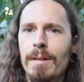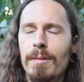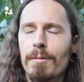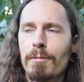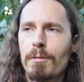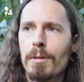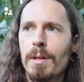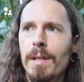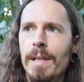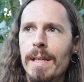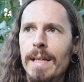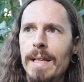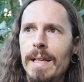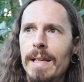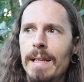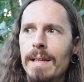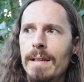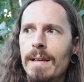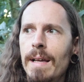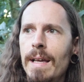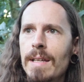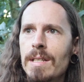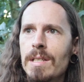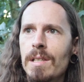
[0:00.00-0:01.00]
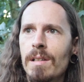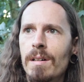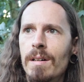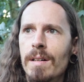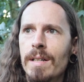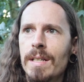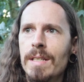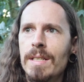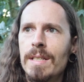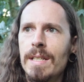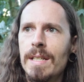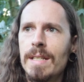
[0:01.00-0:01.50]
Really, as
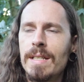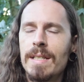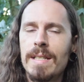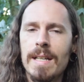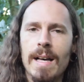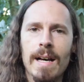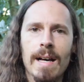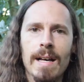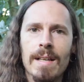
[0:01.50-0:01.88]
long as it's